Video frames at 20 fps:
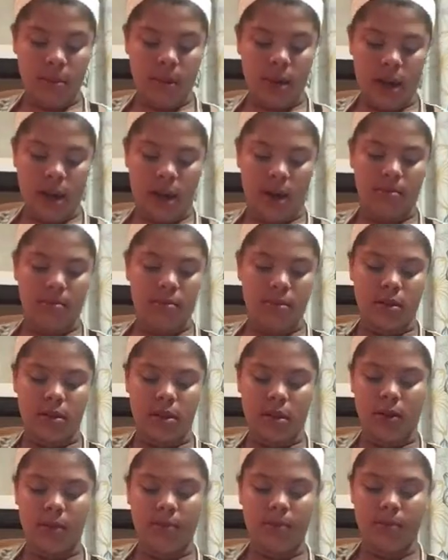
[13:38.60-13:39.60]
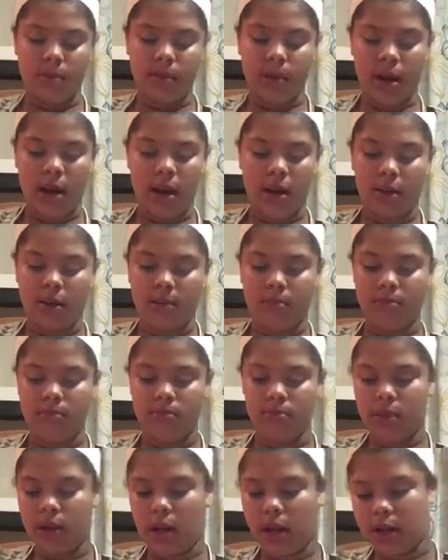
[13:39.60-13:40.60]
yeah, so now
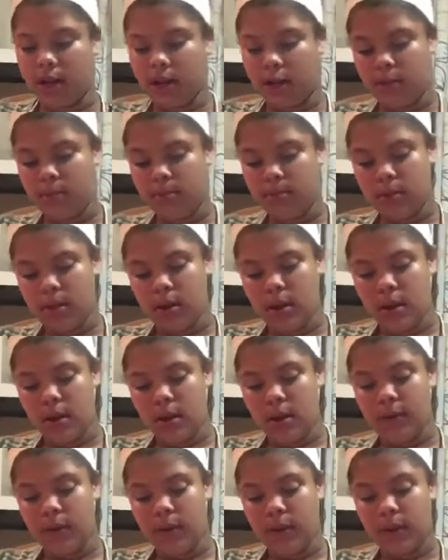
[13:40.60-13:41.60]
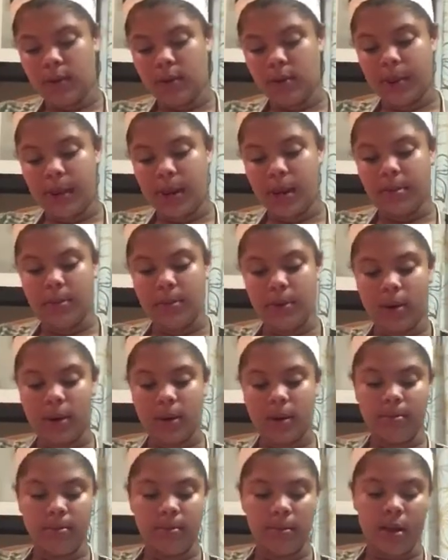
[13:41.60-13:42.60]
I don't feel this way
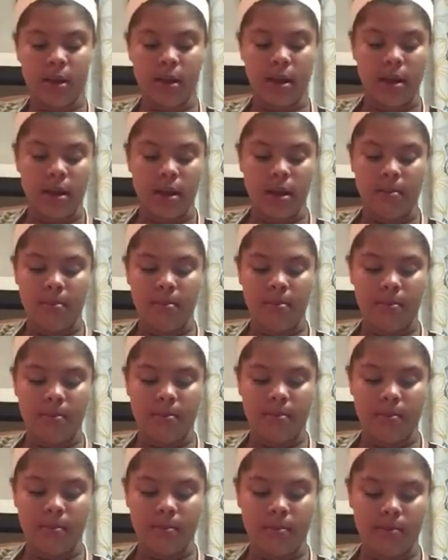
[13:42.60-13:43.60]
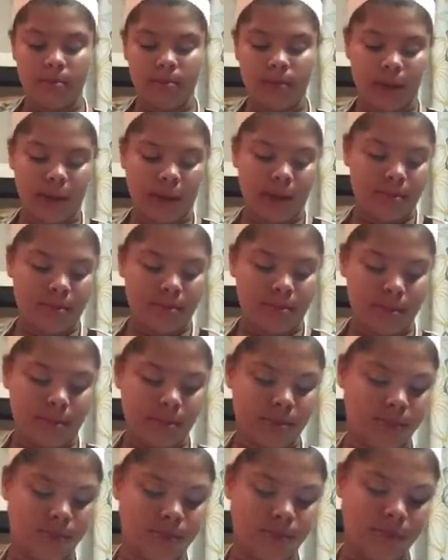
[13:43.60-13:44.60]
anymore, but
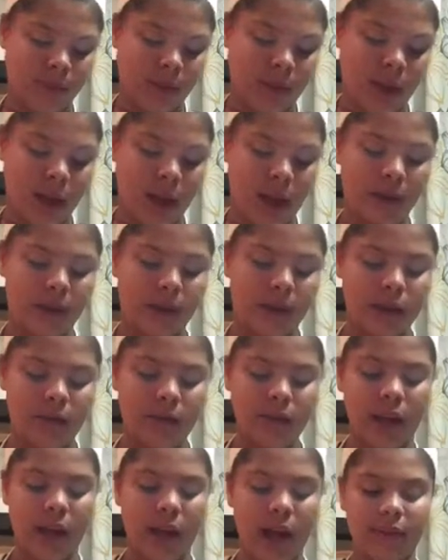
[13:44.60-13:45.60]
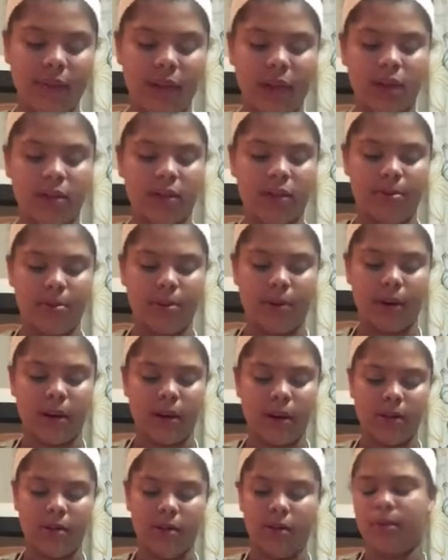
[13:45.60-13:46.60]
I didn't really have a lot of
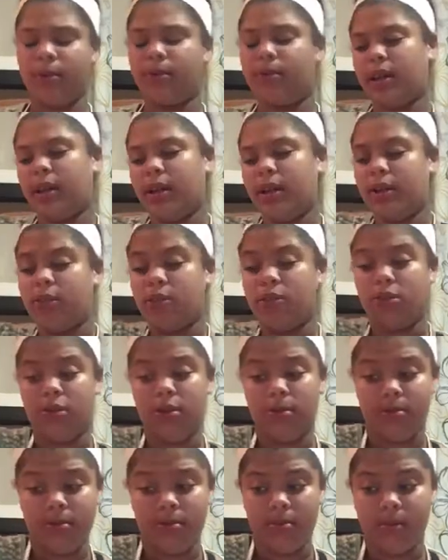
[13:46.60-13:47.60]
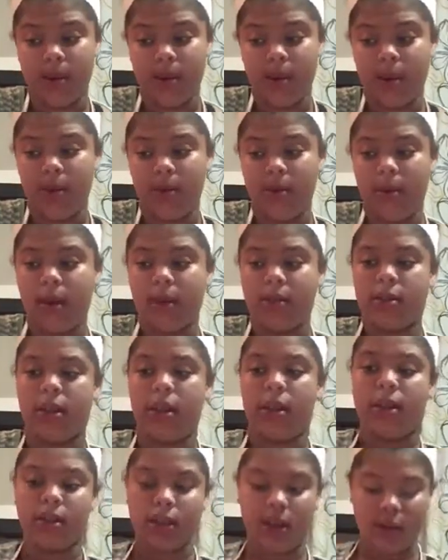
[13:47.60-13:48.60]
support because no one really understood what I was
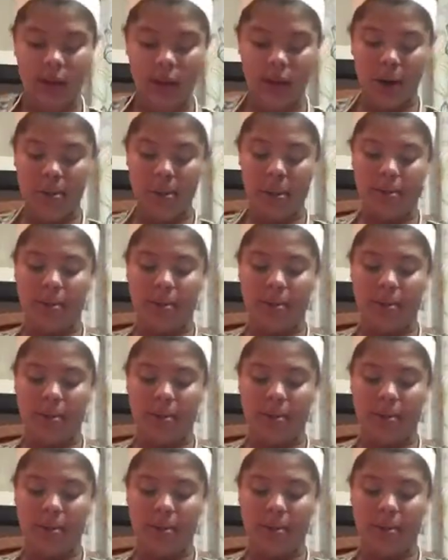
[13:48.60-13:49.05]
saying, because I would tell